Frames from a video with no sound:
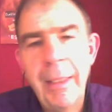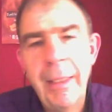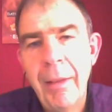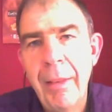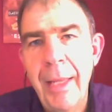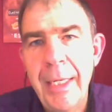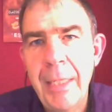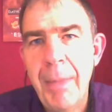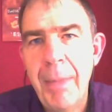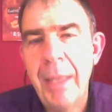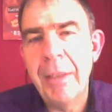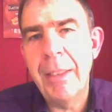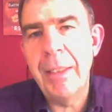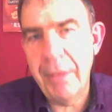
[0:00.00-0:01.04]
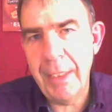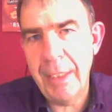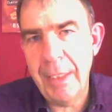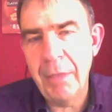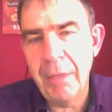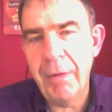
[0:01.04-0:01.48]
then you might
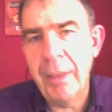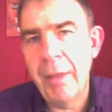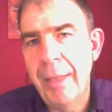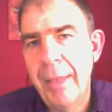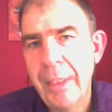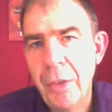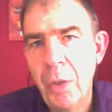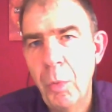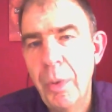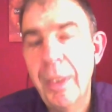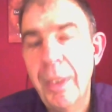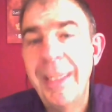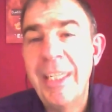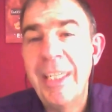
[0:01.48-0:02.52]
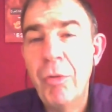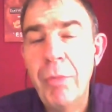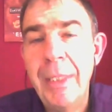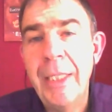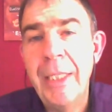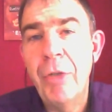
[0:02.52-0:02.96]
start to find that things don't work, and it's
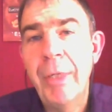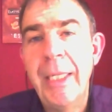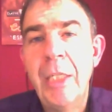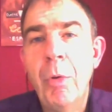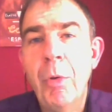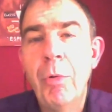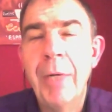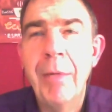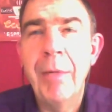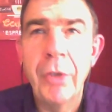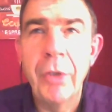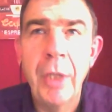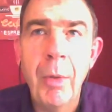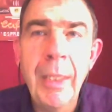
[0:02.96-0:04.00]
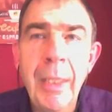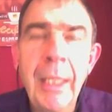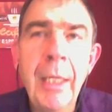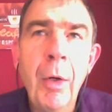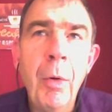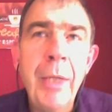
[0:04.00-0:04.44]
really tricky to unravel. So,
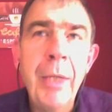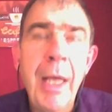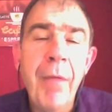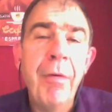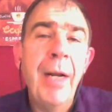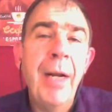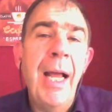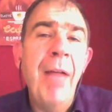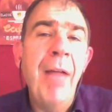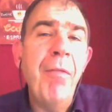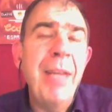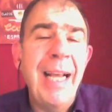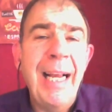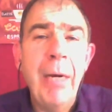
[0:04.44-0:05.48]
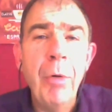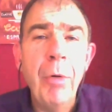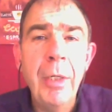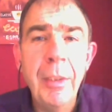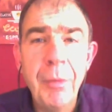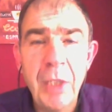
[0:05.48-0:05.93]
yeah, for every
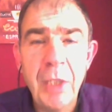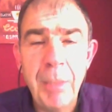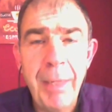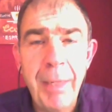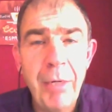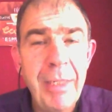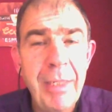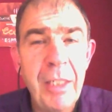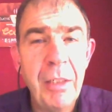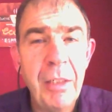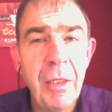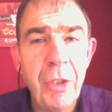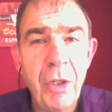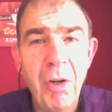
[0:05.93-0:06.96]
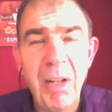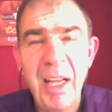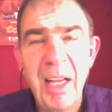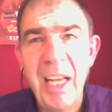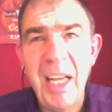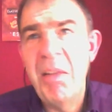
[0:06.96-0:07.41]
hour spent researching
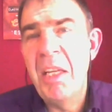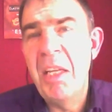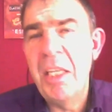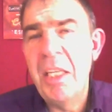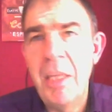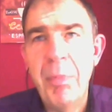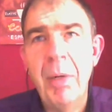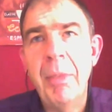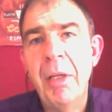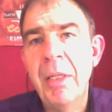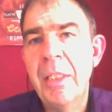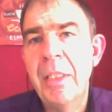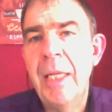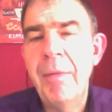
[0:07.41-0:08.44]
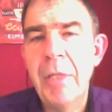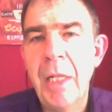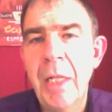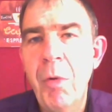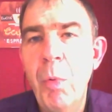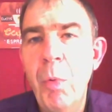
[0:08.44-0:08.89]
online, you're probably going to save
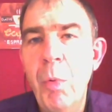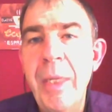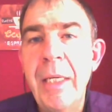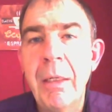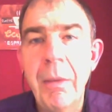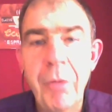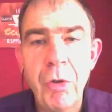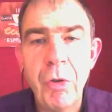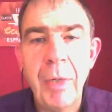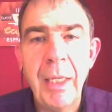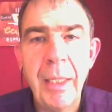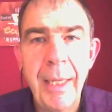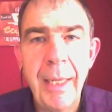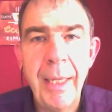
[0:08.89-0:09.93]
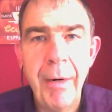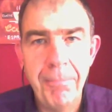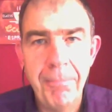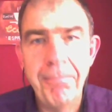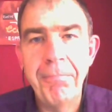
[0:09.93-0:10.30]
yourself a week of trial and error.